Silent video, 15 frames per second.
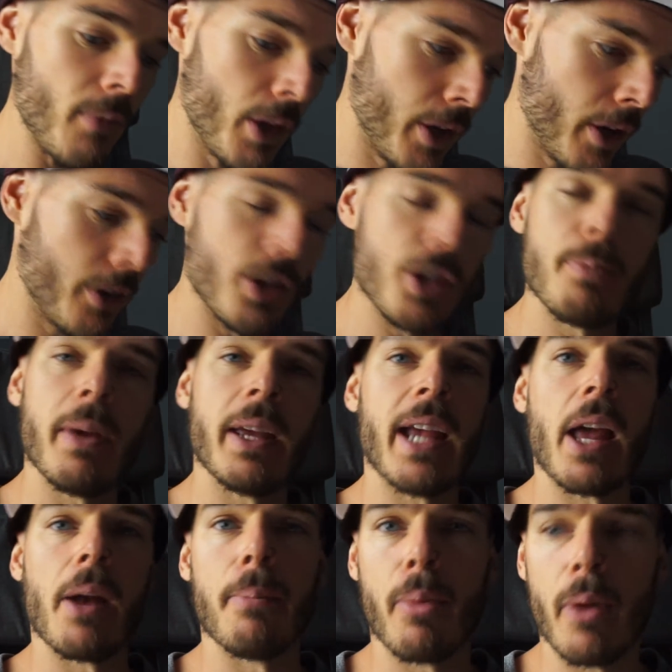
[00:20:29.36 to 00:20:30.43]
you know, just being
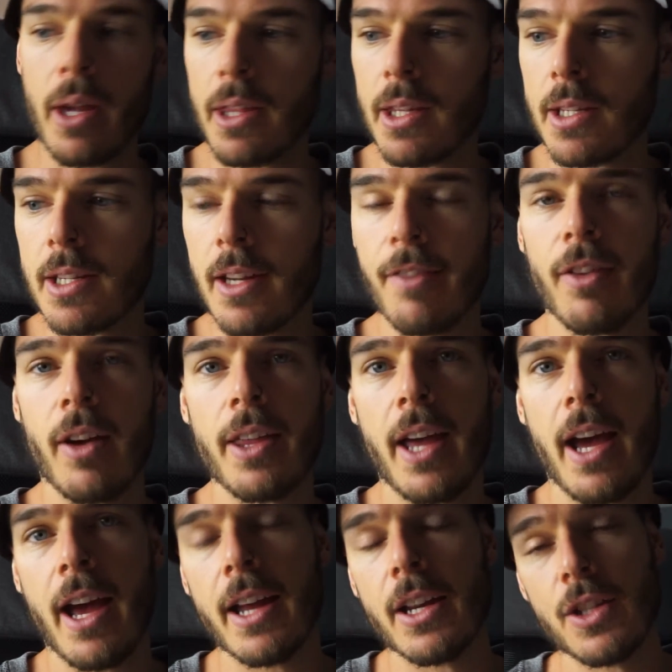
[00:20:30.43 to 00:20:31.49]
out of breath and stuff like
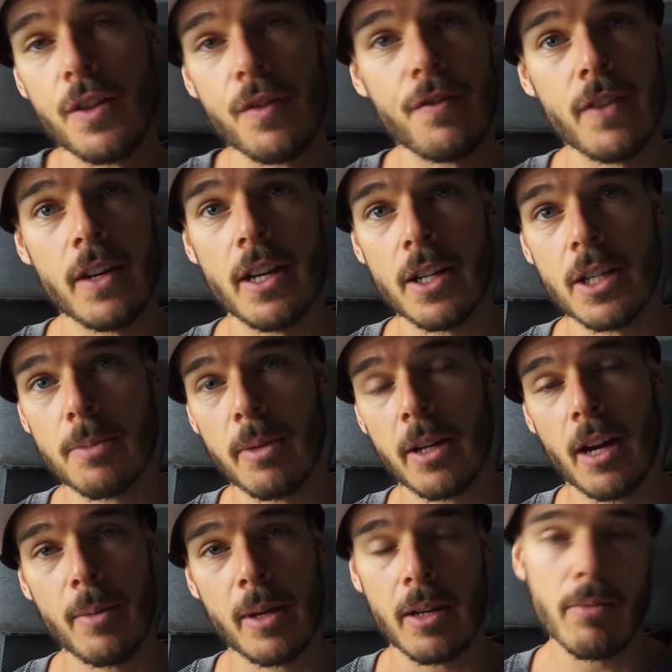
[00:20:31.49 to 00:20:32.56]
that, and she fears
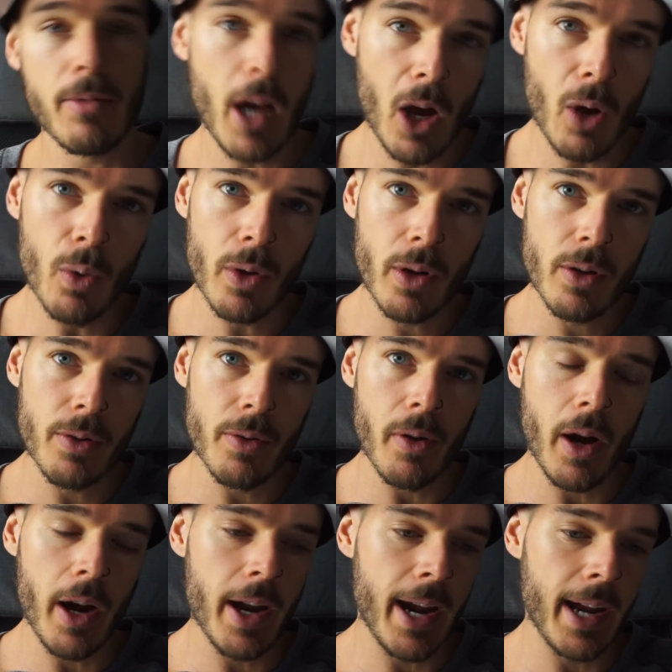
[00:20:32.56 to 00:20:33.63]
becoming the Hulk,
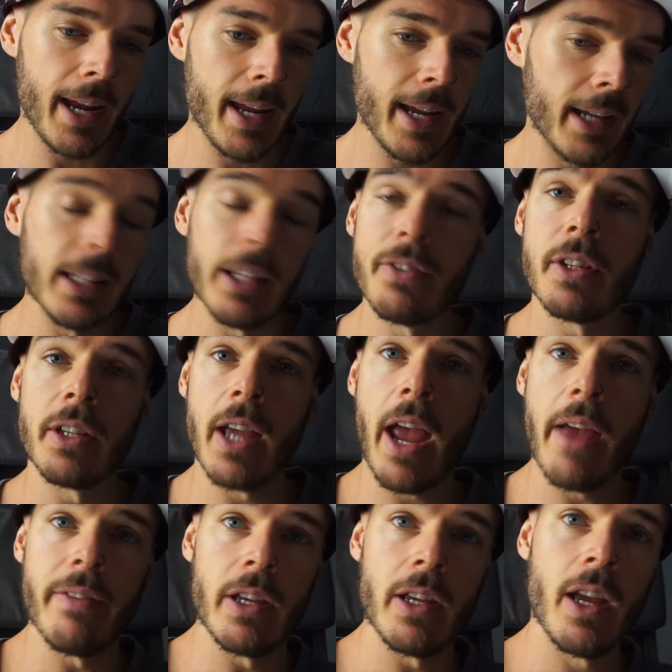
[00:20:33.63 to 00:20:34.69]
right, aka lifting
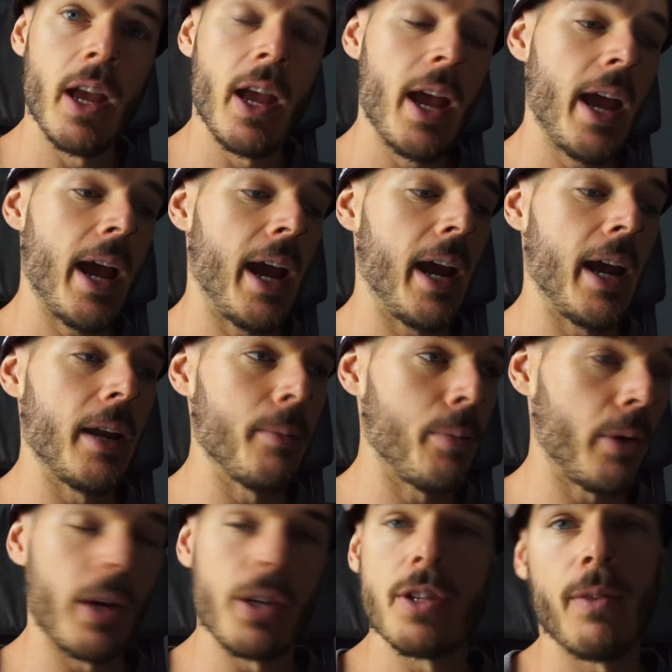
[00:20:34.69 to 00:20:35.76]
heavy and
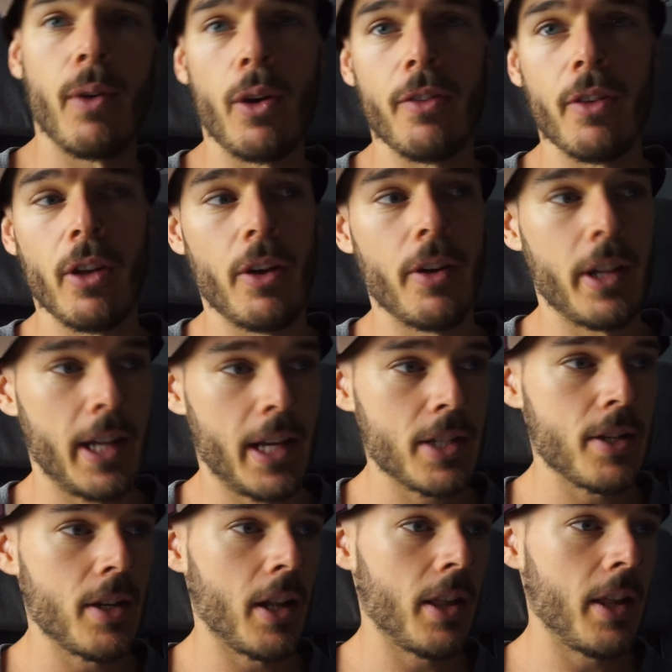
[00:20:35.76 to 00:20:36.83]
progressive overload and that
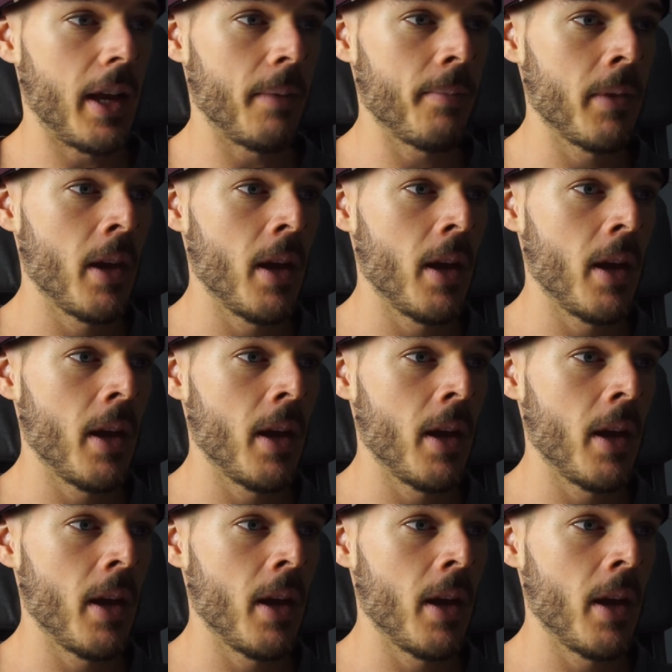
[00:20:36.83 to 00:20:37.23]
sort of thing.